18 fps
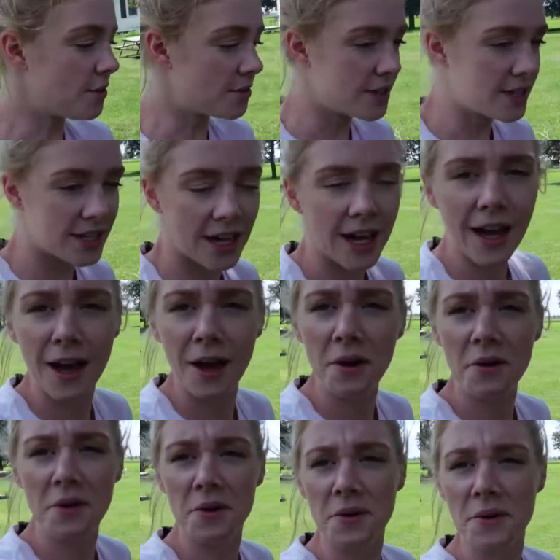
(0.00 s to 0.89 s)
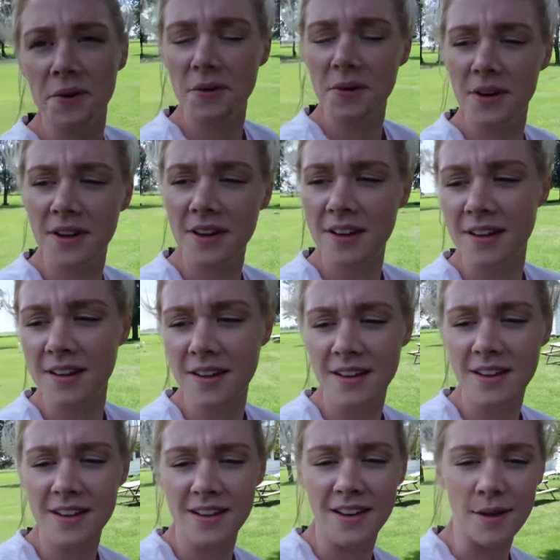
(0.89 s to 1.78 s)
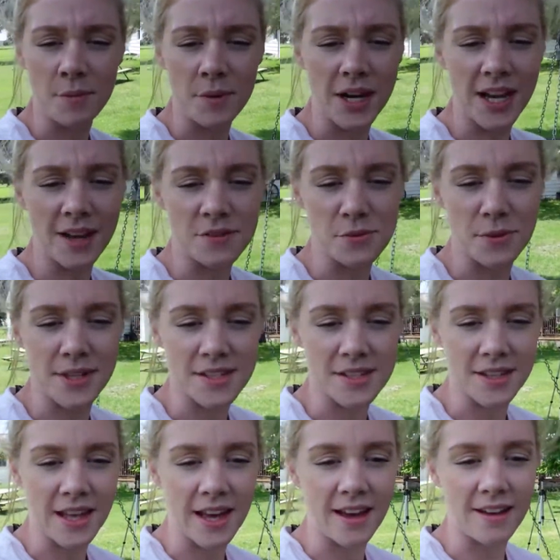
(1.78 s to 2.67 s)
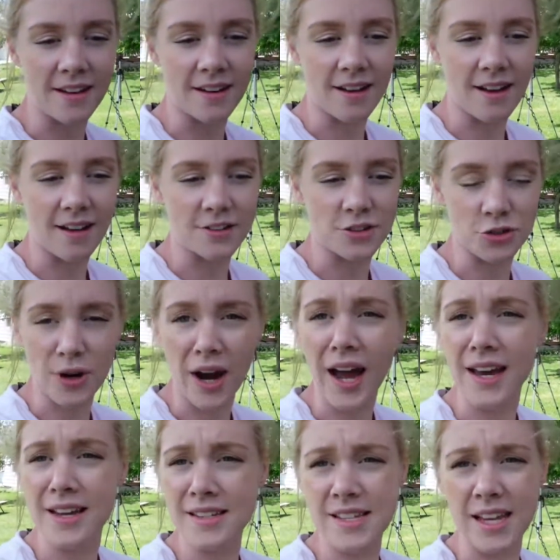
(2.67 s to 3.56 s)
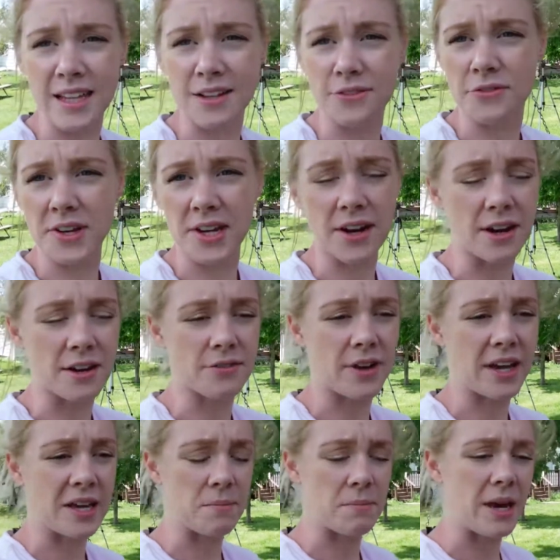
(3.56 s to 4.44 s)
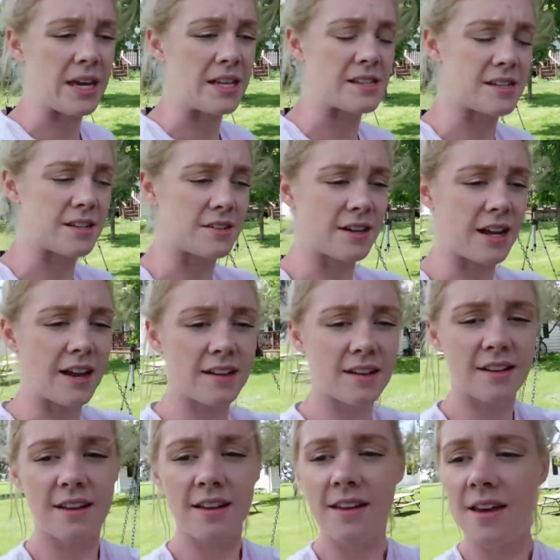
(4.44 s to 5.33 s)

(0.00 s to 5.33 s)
now I'm gonna have to wait till that dries and then figure out if I can paint it or not.